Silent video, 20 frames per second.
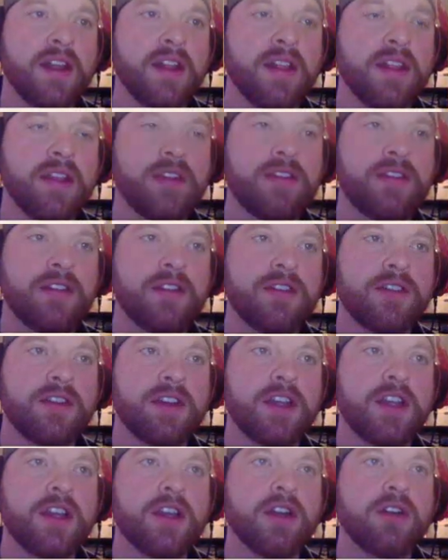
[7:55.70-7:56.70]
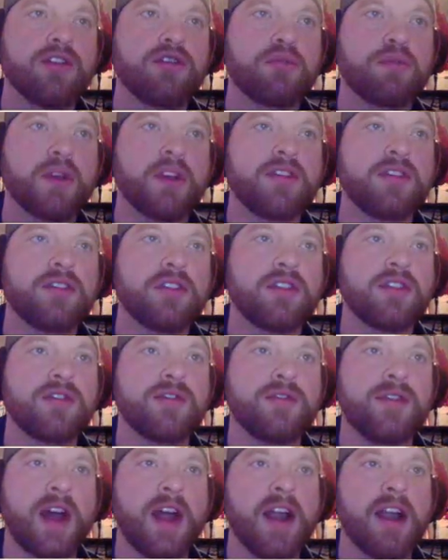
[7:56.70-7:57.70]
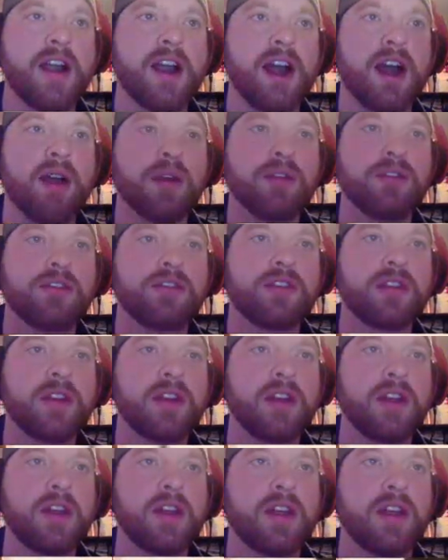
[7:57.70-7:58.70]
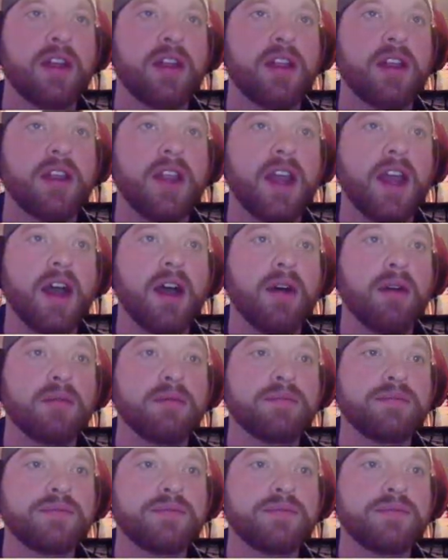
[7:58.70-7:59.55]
this is the Ghostbusters firehouse. Now,